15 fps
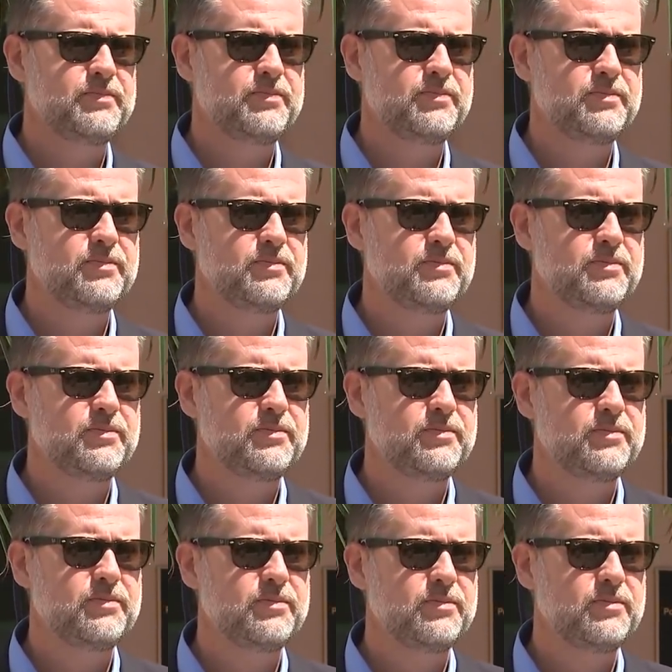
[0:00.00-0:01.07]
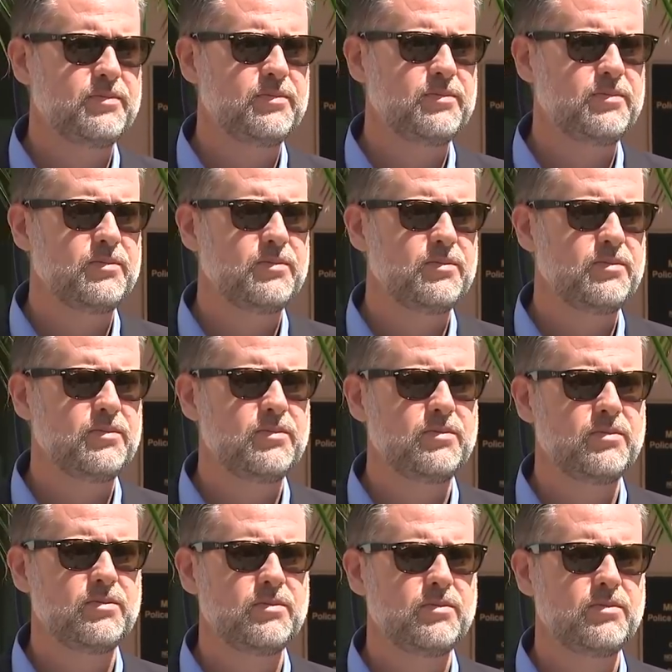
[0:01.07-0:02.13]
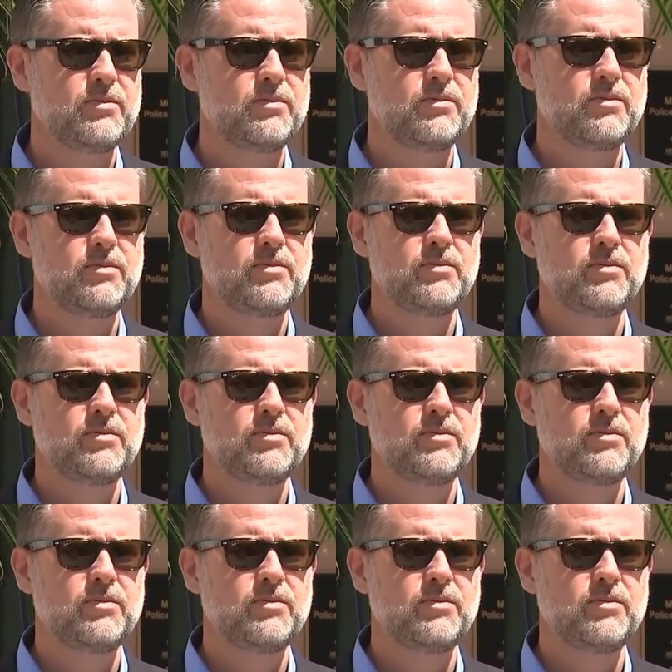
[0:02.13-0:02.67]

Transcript: (no one is talking)